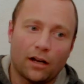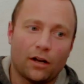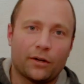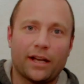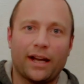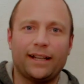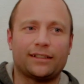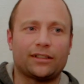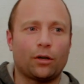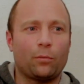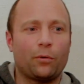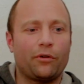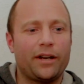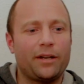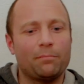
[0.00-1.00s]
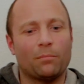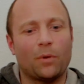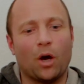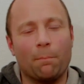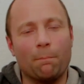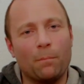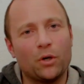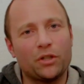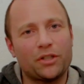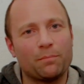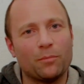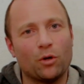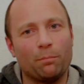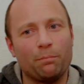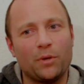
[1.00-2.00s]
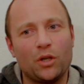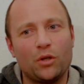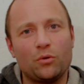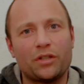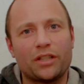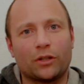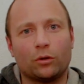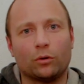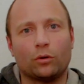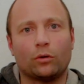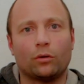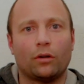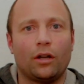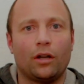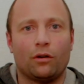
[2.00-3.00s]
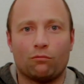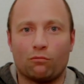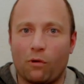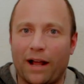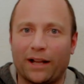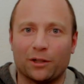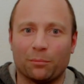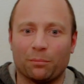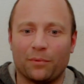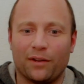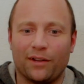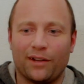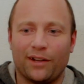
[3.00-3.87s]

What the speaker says: Okay, so we're in a much more musical realm